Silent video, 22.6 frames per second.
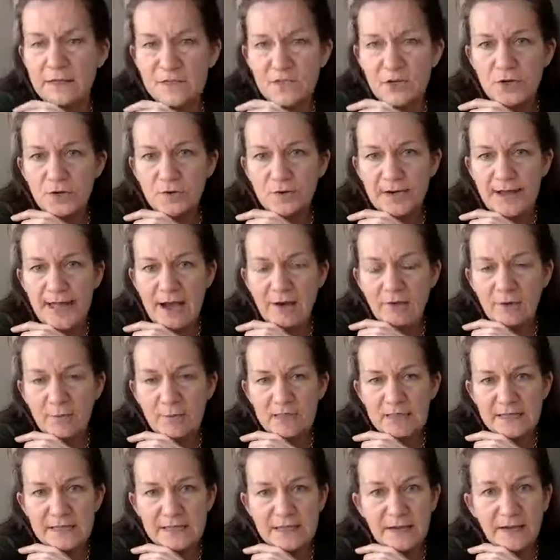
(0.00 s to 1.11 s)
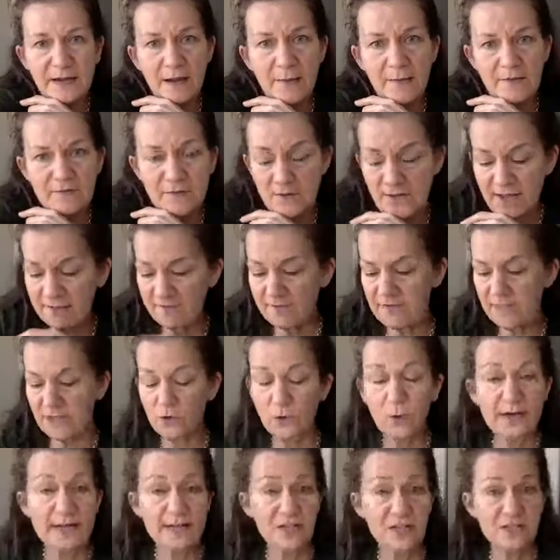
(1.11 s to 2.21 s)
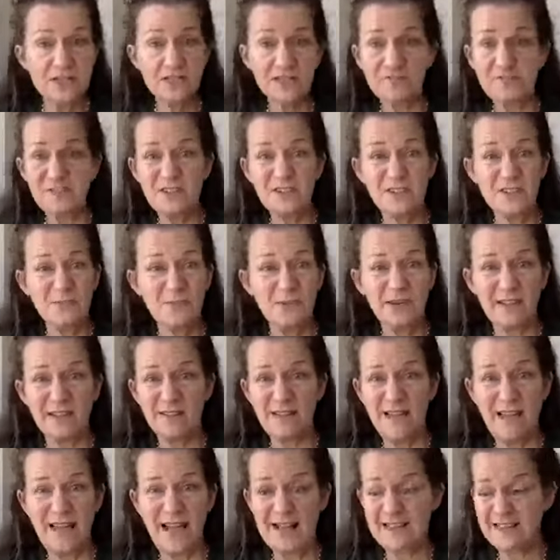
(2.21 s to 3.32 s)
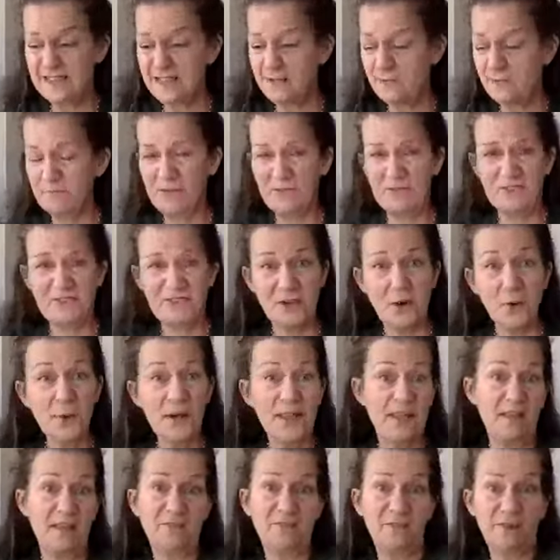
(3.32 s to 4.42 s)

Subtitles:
So now would be the time. If you have any questions, if you just want to ask something about sewing